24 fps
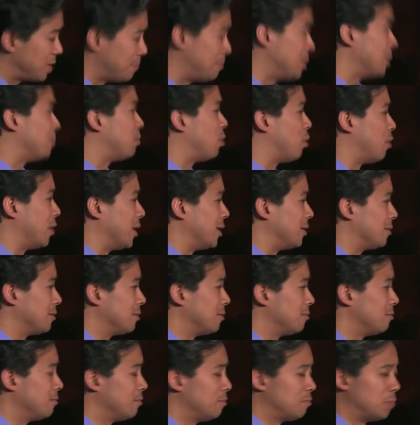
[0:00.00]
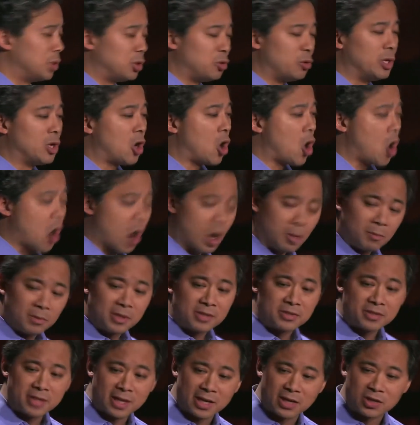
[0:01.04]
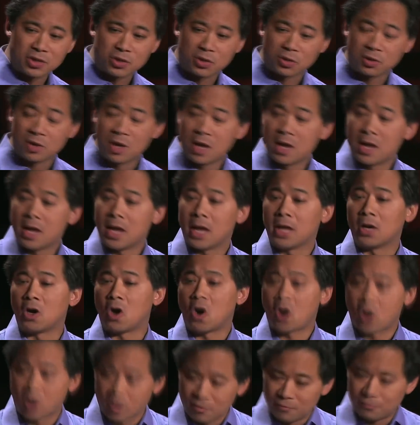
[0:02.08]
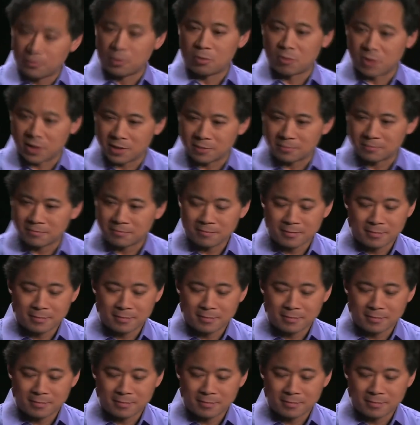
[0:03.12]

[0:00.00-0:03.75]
tipping point between a harmless cancer and a harmful one,